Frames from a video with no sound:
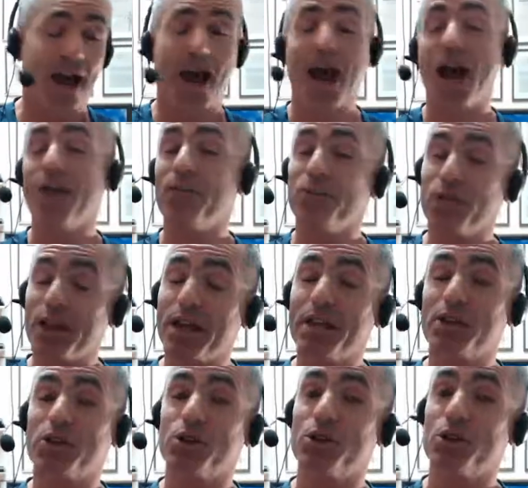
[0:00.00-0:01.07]
have
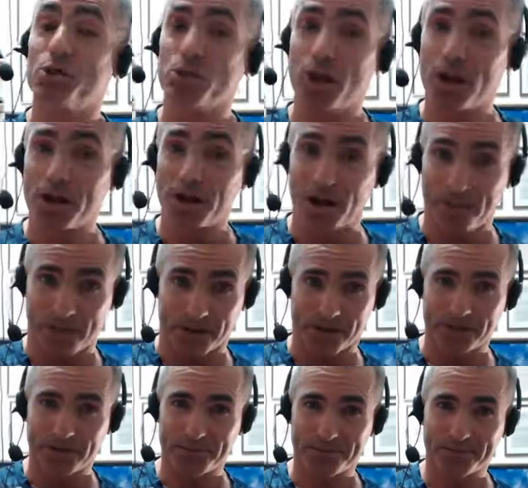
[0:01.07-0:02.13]
links to the drug
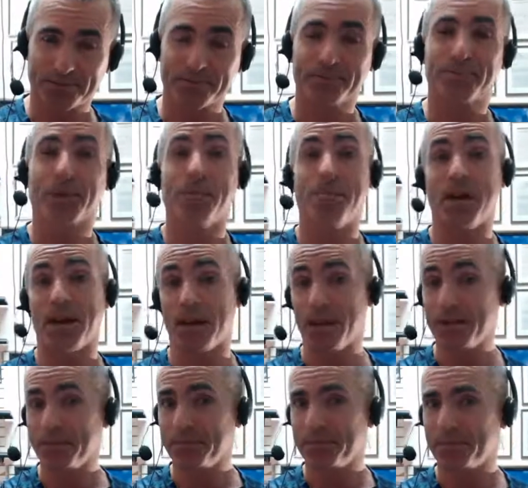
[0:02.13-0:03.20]
companies.
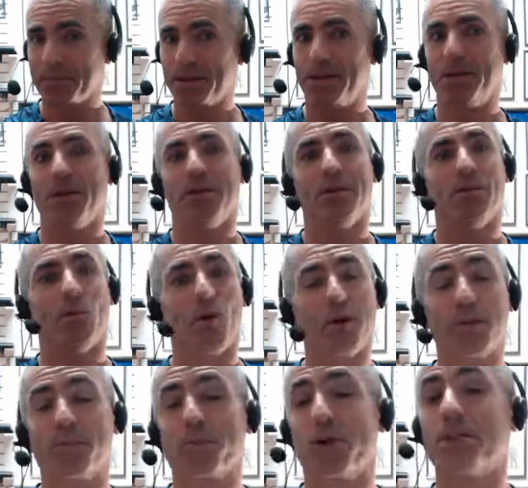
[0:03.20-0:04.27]
Meaning, the more
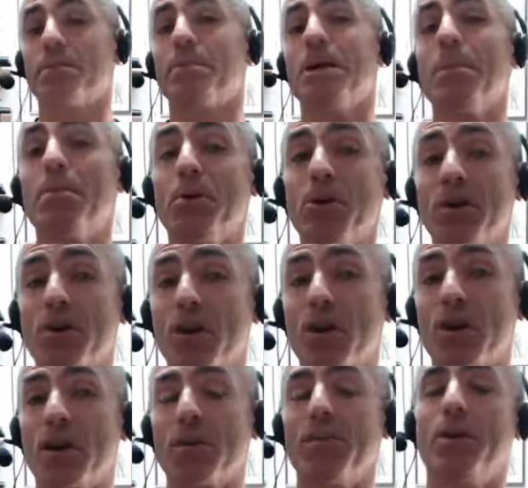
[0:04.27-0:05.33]
depressed people
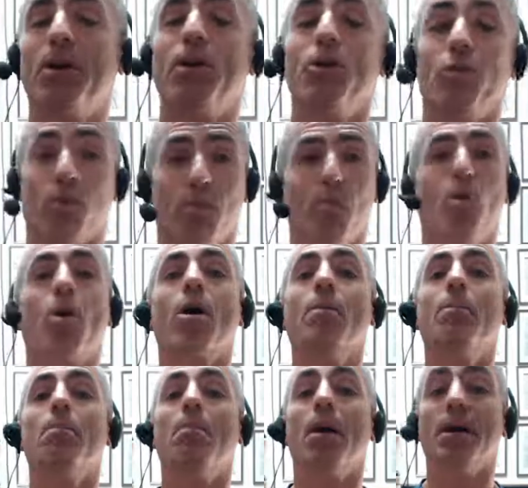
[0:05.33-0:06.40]
are, the more
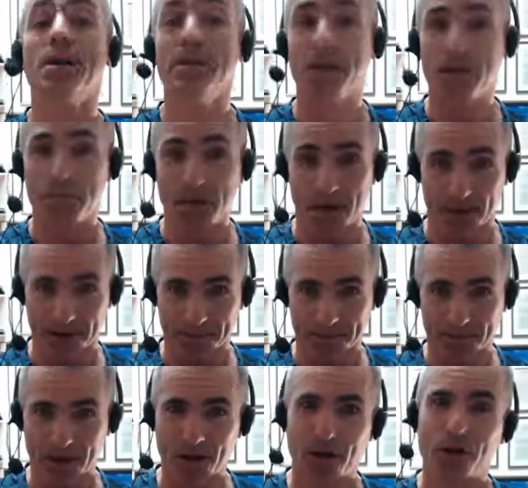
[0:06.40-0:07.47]
money they make.
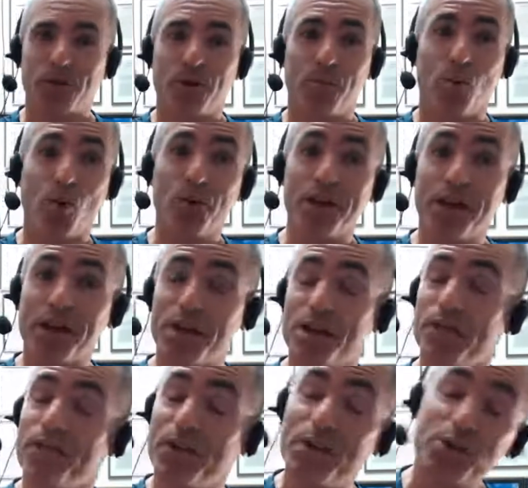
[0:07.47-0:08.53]
The more they can
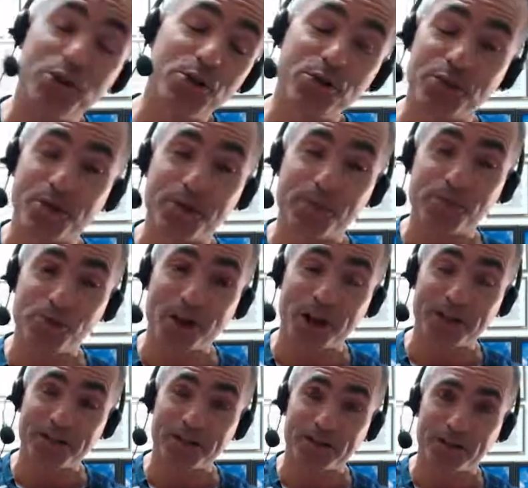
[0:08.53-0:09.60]
convince you you're
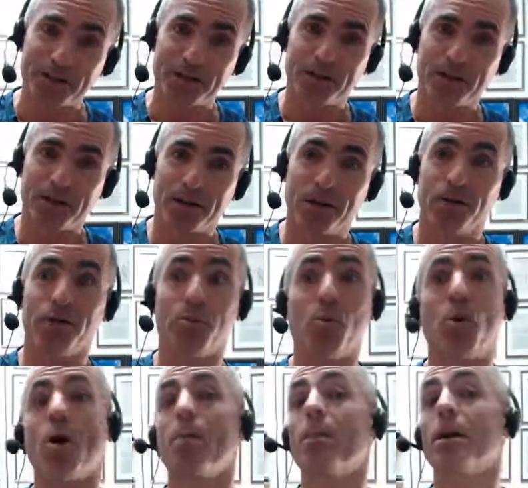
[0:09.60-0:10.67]
depressed, the
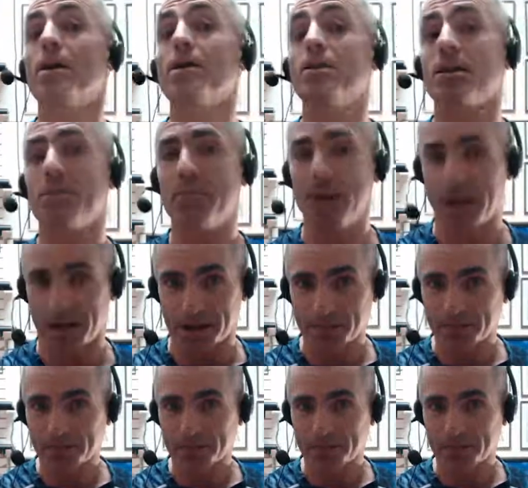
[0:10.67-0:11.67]
more money they make.